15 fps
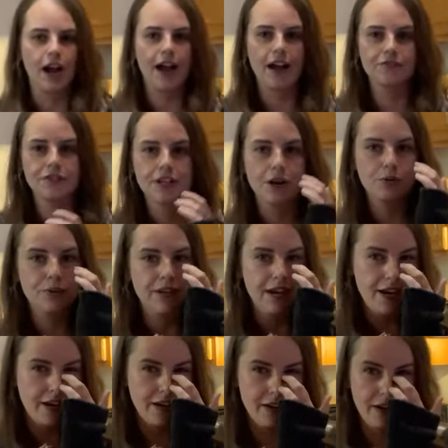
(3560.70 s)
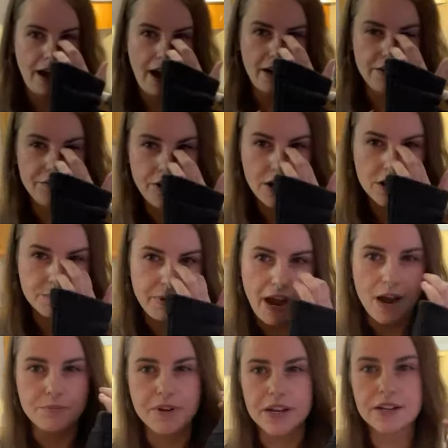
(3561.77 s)
have to go get out of the herb
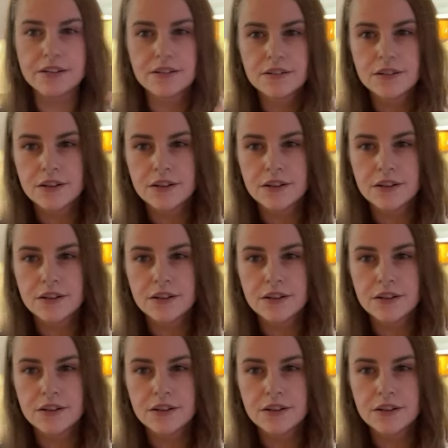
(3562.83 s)
cabinet.